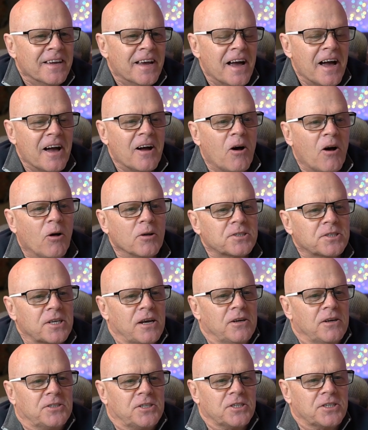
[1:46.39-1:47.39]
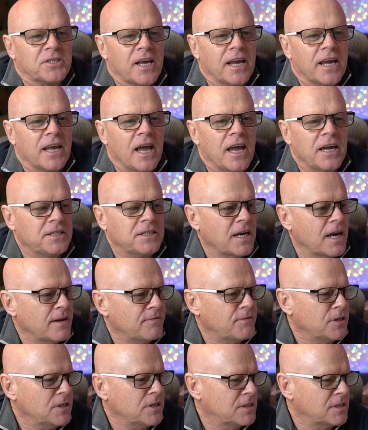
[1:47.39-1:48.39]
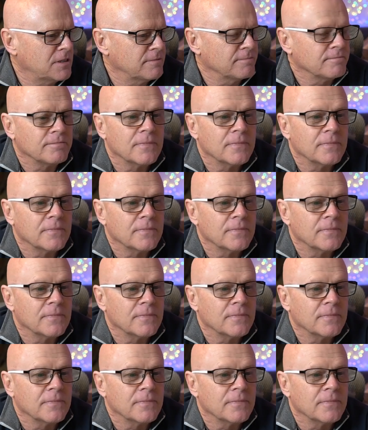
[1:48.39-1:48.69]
Uh, also, just saying, hey, David.